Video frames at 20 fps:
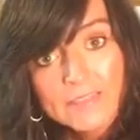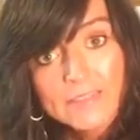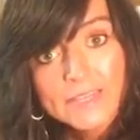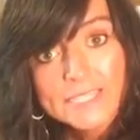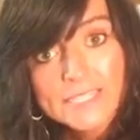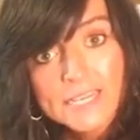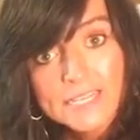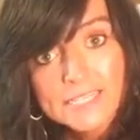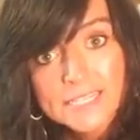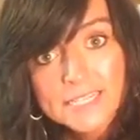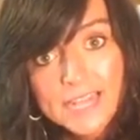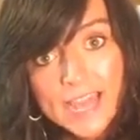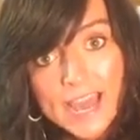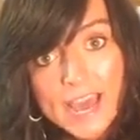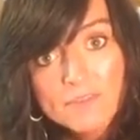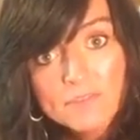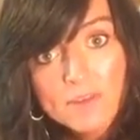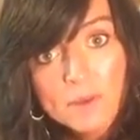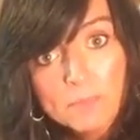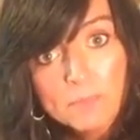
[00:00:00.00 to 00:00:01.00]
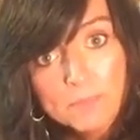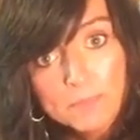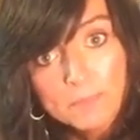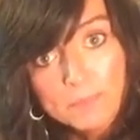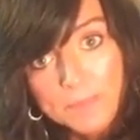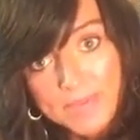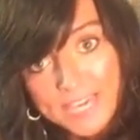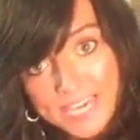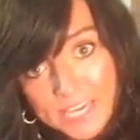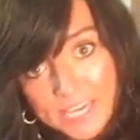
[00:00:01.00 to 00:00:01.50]
that doesn't have a
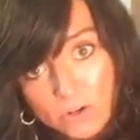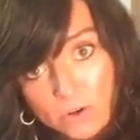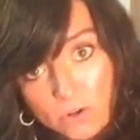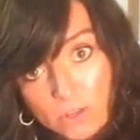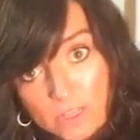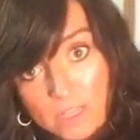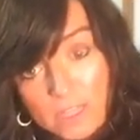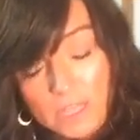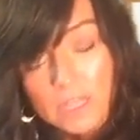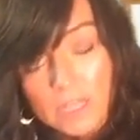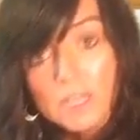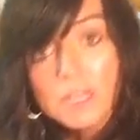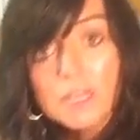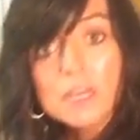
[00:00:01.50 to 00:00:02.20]
peel,